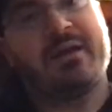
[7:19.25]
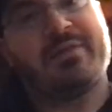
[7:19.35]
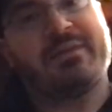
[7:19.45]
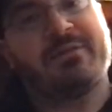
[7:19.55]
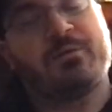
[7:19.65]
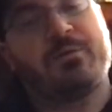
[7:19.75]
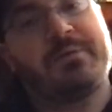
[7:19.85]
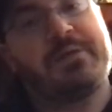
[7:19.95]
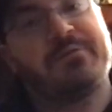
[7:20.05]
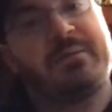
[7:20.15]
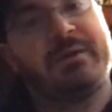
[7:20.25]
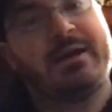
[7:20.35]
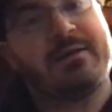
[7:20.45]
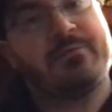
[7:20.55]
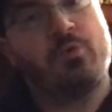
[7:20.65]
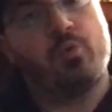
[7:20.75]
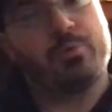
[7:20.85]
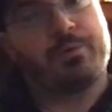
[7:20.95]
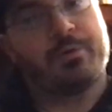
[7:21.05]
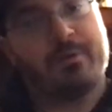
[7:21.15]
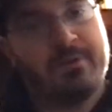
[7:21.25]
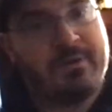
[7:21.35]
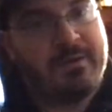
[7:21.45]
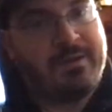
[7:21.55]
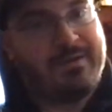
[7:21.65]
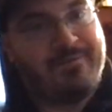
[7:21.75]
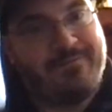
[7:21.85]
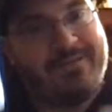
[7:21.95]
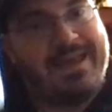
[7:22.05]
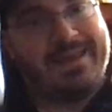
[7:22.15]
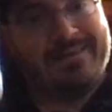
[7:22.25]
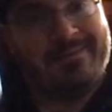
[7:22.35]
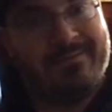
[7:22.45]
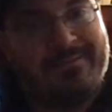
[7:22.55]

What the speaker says: I think they're all in that same kind of horror vein.